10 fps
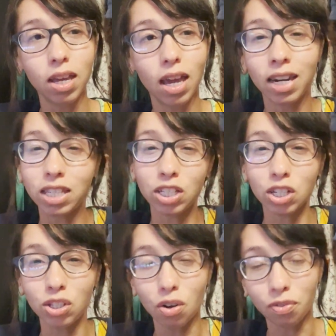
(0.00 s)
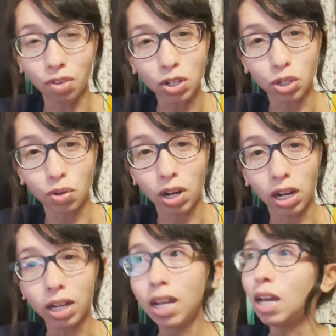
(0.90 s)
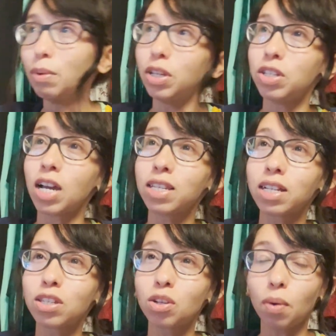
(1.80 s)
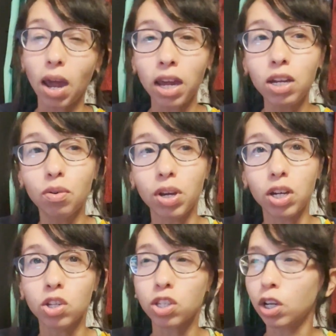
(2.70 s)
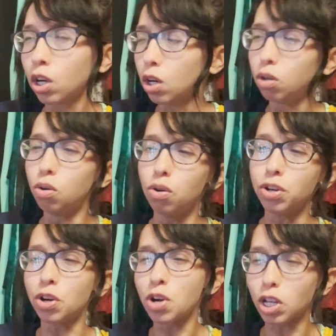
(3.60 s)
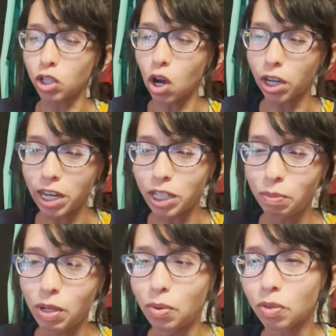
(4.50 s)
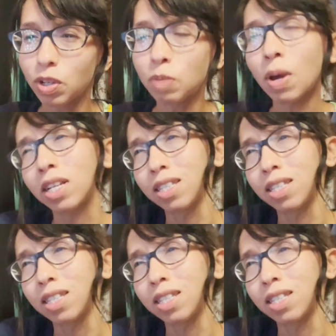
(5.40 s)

And it's just so frustrating because you guys get so angry and it's like, oh, you're not talking to me with respect.